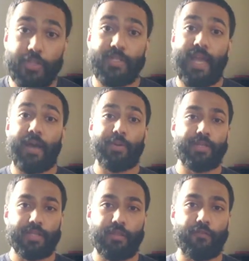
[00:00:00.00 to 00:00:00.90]
push down
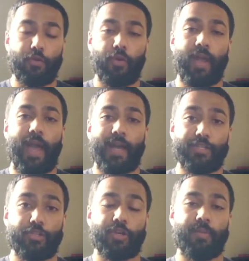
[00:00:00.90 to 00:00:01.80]
into the floor
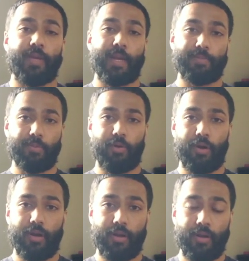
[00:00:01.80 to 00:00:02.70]
as you're trying to pick up the
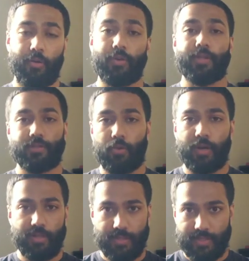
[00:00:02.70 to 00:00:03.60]
bar or the
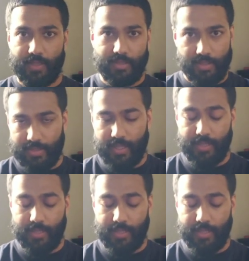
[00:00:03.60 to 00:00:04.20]
sword in this